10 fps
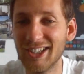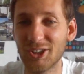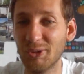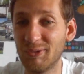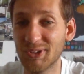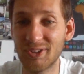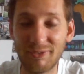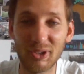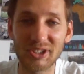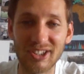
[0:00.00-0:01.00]
So it was the
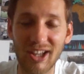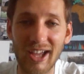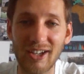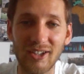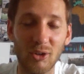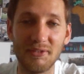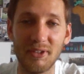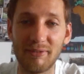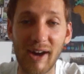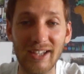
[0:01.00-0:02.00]
first leg of
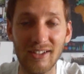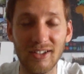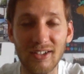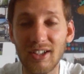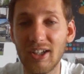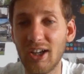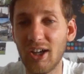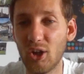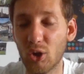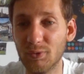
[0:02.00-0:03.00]
the final
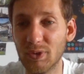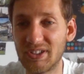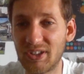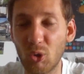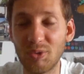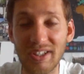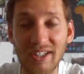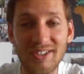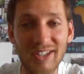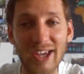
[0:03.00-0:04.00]
of the
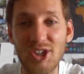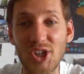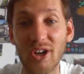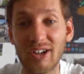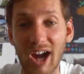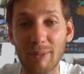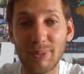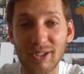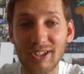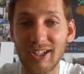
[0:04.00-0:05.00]
Southeast Asia
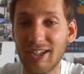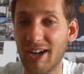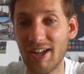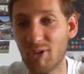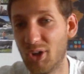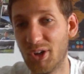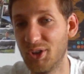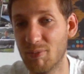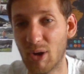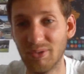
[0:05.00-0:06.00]
Cup. I never
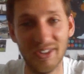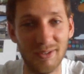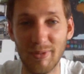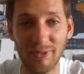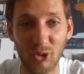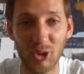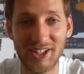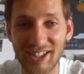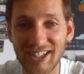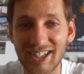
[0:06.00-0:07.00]
heard about it before.
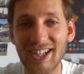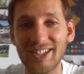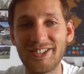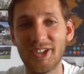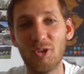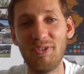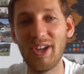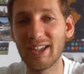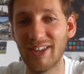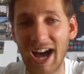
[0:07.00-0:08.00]
So
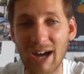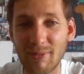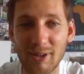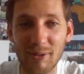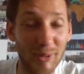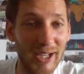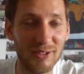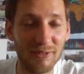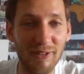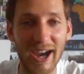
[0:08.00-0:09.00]
Vietnam
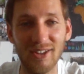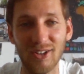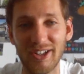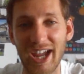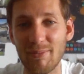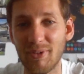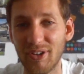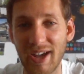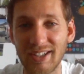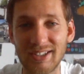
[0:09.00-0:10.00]
played the final game
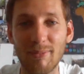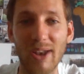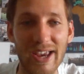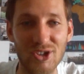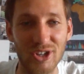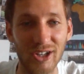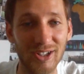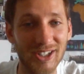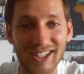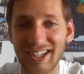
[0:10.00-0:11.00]
against Malaysia.